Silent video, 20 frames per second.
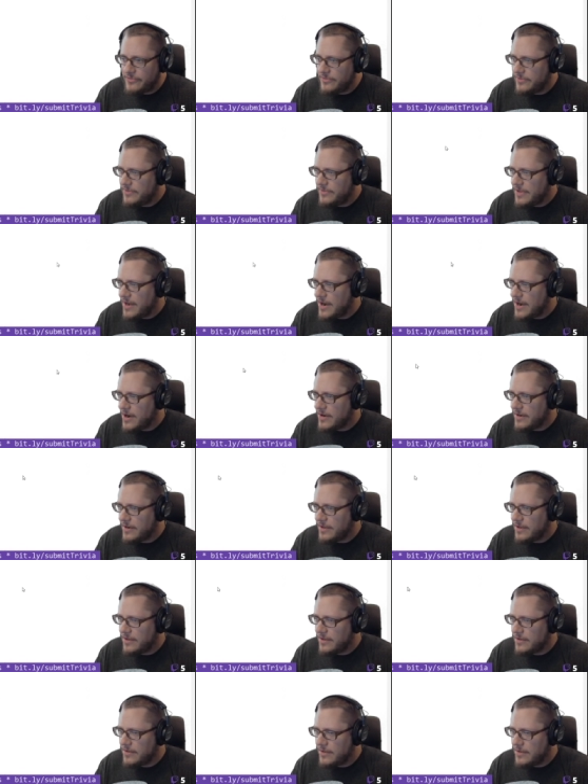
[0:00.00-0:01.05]
there,
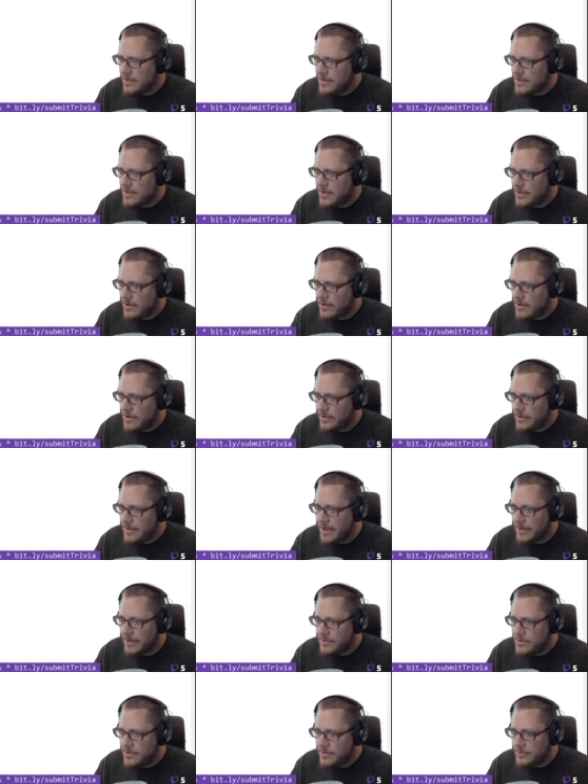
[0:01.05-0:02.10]

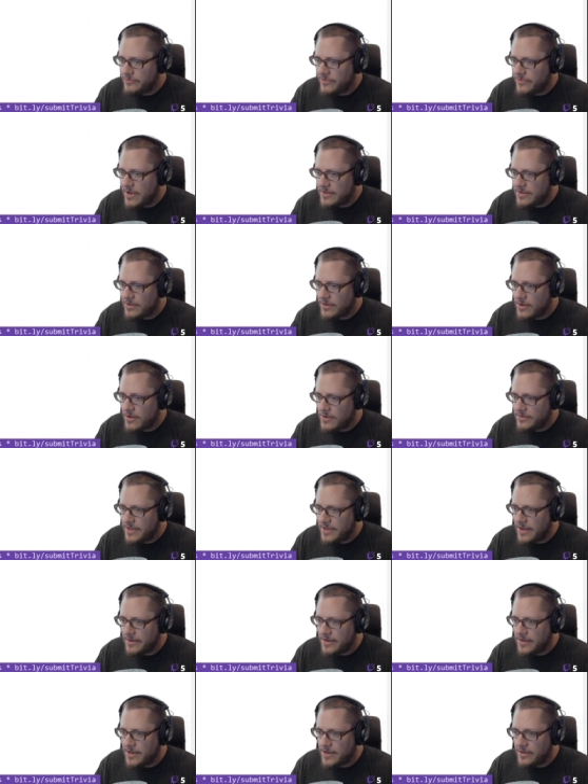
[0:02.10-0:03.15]
you can find it all
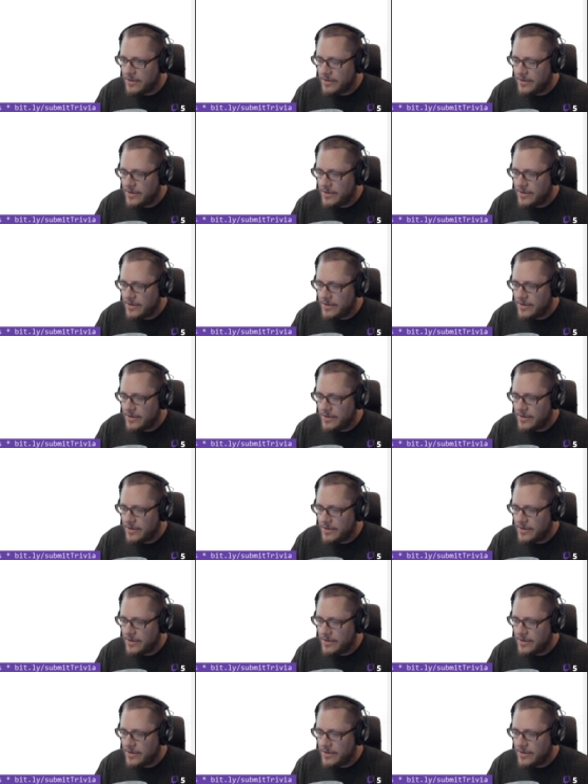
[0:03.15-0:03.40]
down here.